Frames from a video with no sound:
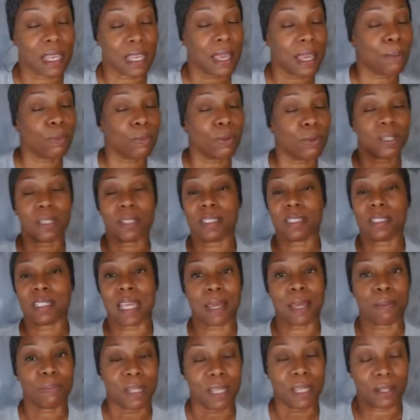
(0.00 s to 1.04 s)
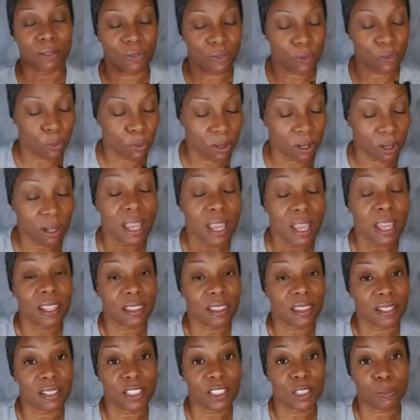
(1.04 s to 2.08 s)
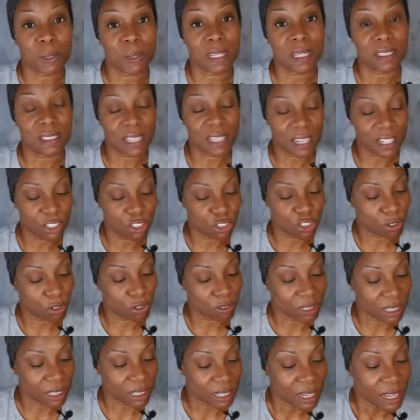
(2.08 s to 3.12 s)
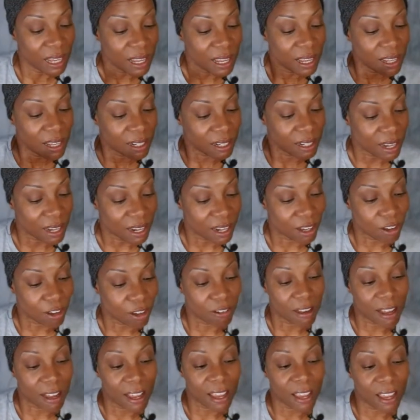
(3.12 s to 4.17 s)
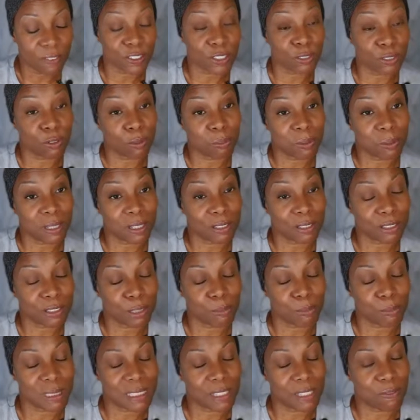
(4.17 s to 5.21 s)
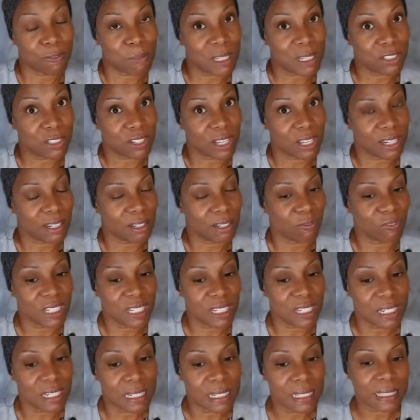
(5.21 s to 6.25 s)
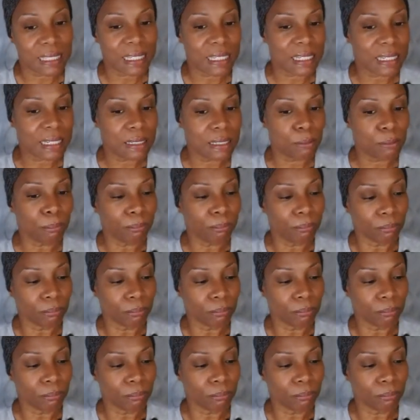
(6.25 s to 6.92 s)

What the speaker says: I'm going to adapt that for this space aid journey. Now, I have a script here, so let me see, make sure I didn't forget anything.